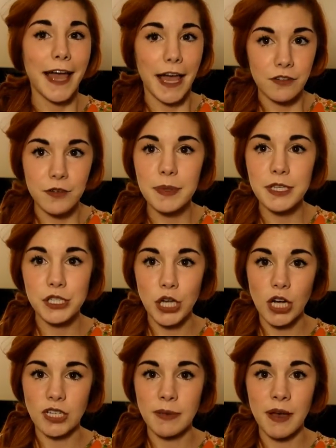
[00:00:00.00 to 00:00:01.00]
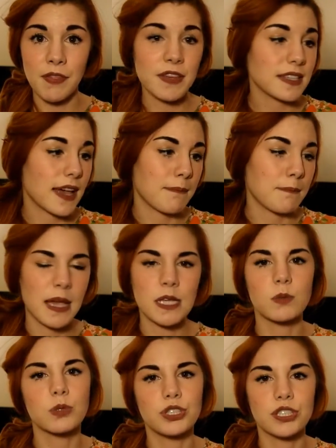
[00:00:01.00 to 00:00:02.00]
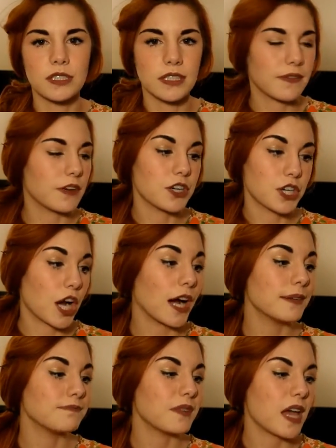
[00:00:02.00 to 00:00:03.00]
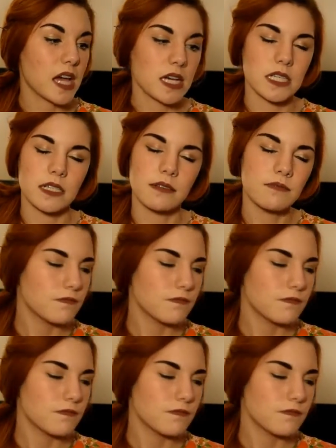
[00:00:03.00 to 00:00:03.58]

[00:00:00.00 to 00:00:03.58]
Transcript: Everybody's talked about this. I may as well just give it a shot. And